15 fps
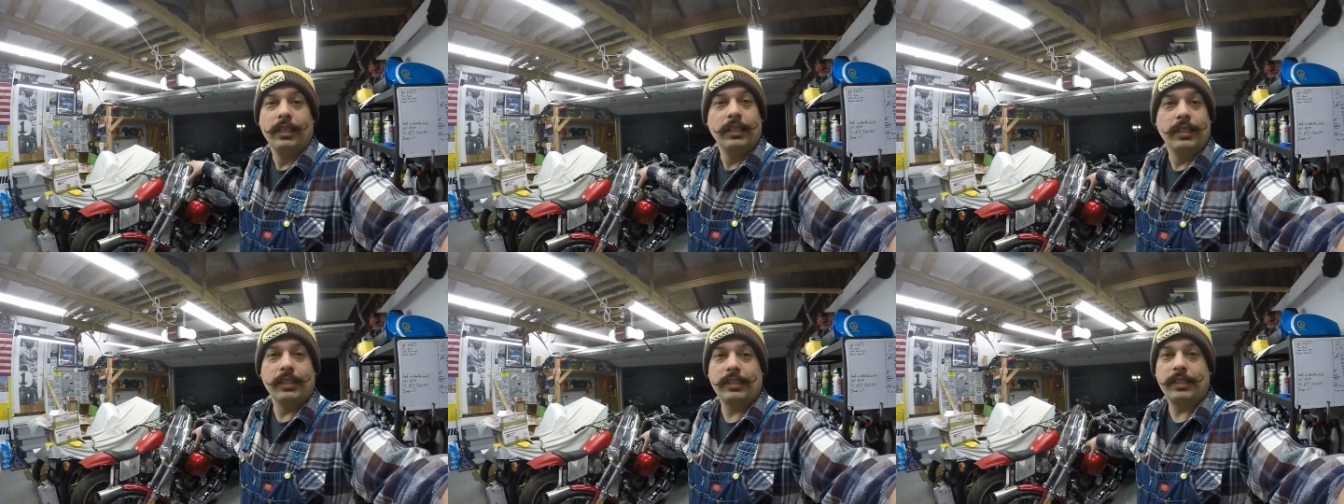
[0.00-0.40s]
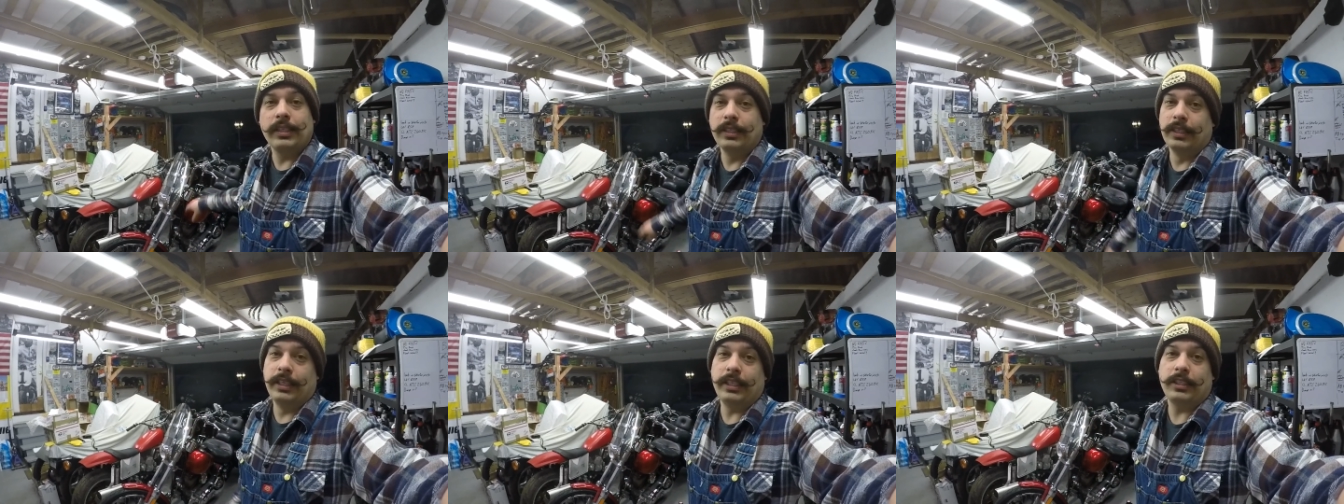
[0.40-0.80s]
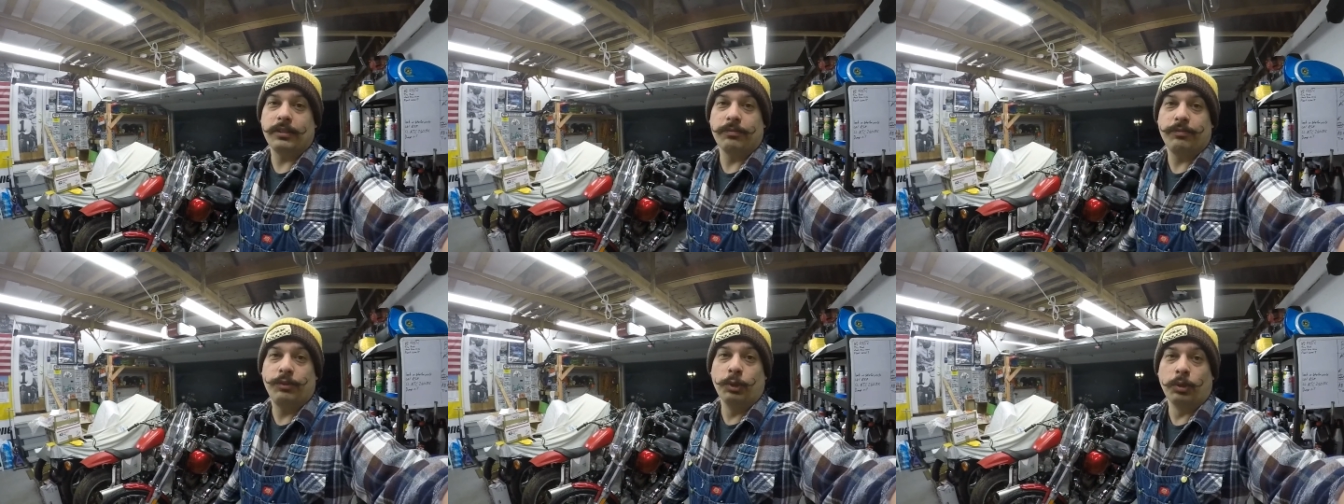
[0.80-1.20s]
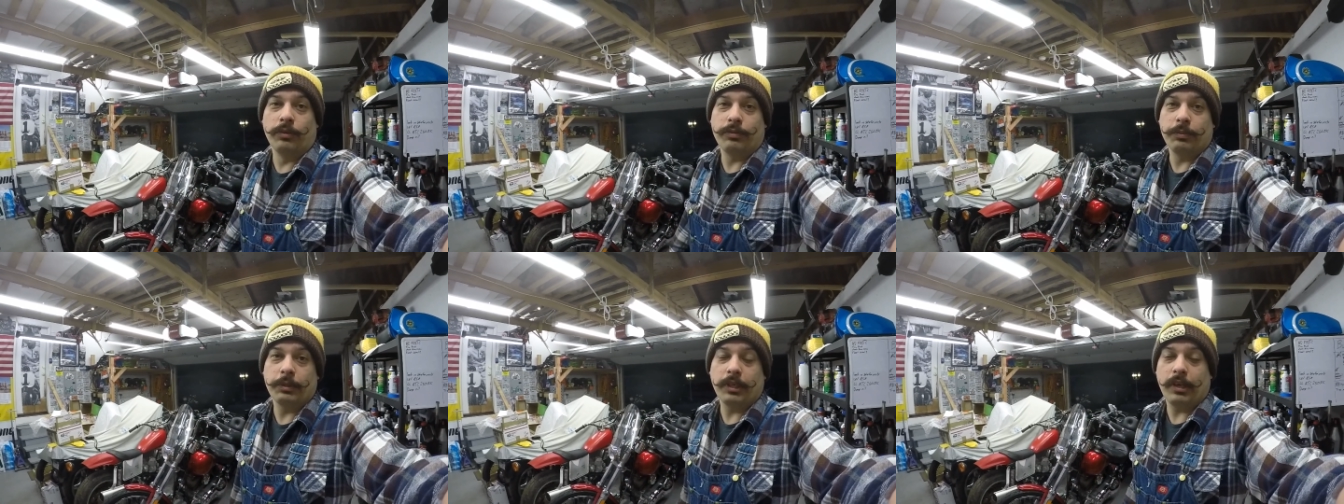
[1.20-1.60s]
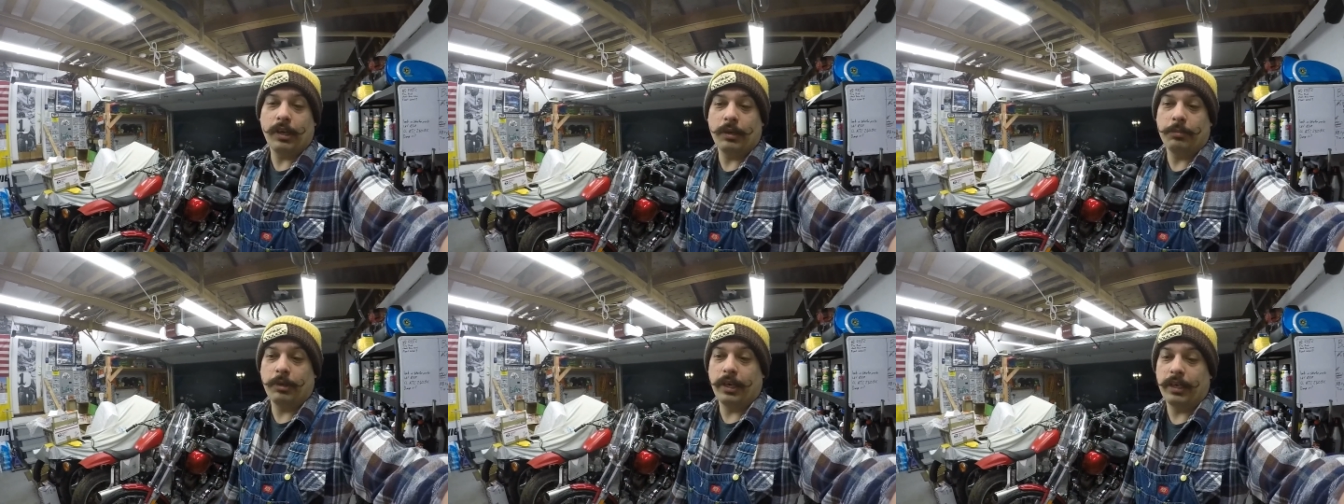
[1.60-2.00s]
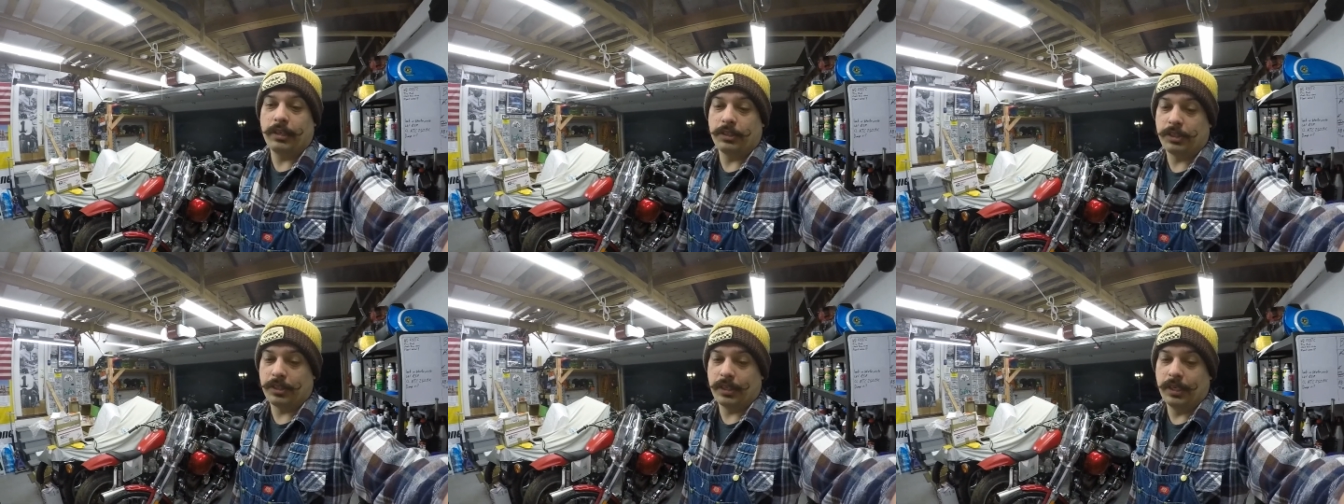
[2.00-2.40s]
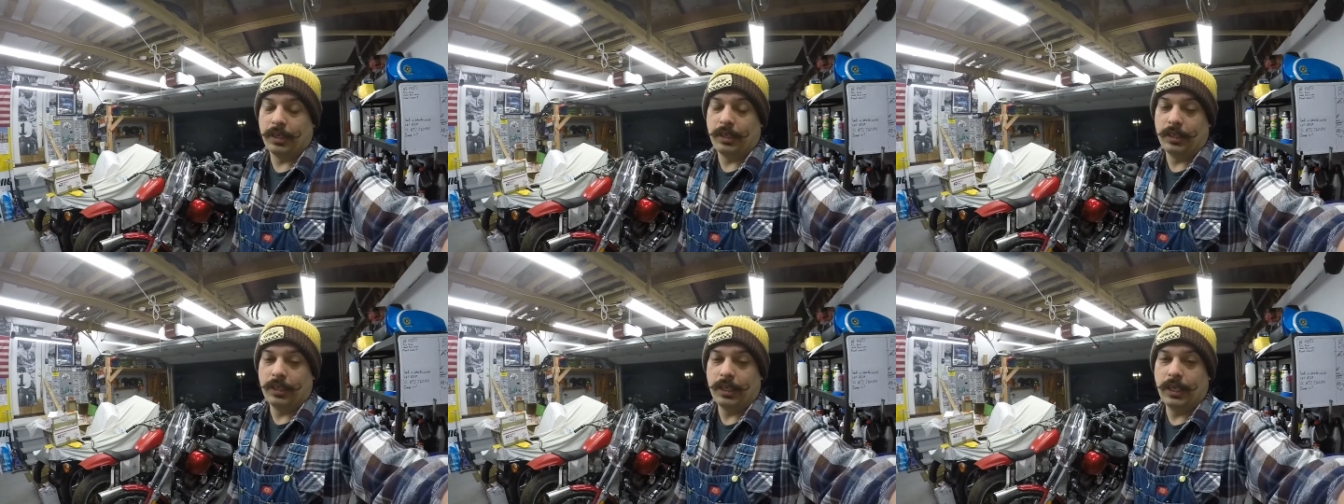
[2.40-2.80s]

this thing leaks some fuel from the carburetor still.